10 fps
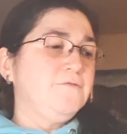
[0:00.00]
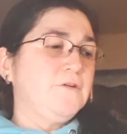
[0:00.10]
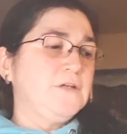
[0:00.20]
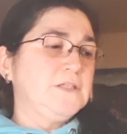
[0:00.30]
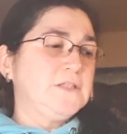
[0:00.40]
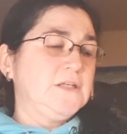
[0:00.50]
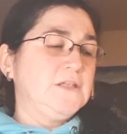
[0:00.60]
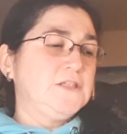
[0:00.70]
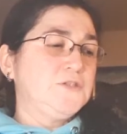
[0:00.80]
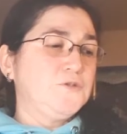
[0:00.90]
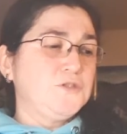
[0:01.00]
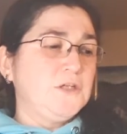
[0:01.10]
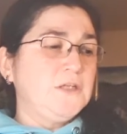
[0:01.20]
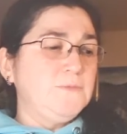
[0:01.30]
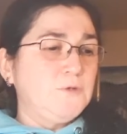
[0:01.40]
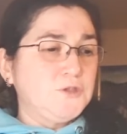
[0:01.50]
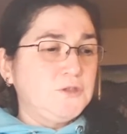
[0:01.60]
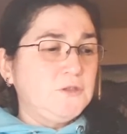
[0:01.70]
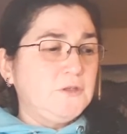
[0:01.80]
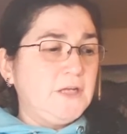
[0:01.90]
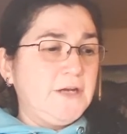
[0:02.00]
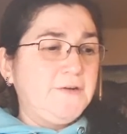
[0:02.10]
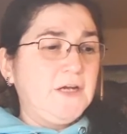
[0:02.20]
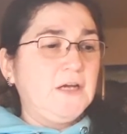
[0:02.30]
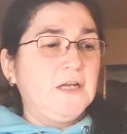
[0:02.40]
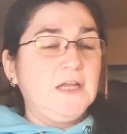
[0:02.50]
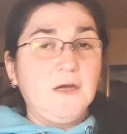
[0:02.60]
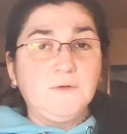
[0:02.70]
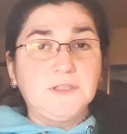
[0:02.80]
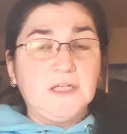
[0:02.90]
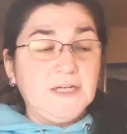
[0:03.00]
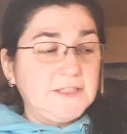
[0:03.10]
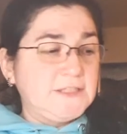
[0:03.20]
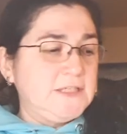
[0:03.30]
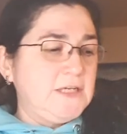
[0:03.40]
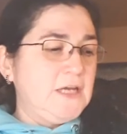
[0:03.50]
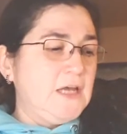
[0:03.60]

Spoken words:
for is in the social emotional area, language literacy,